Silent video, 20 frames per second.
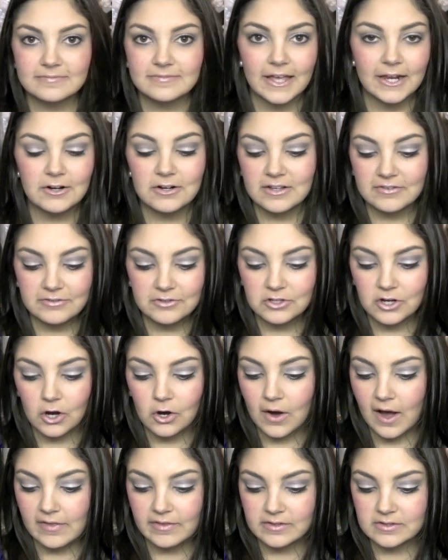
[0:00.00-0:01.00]
I don't even know
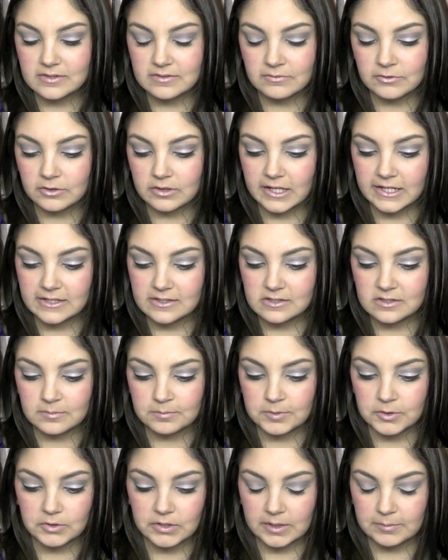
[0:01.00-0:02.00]
how this relates to
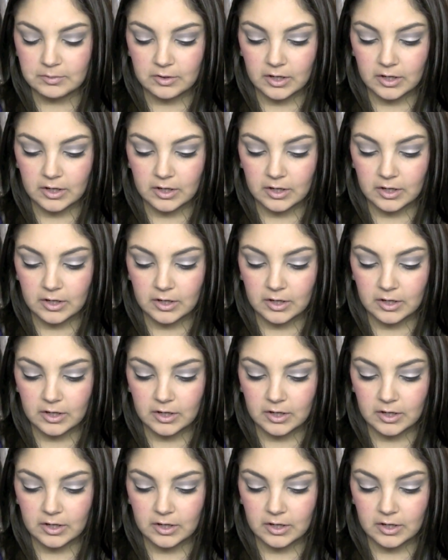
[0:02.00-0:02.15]
beauty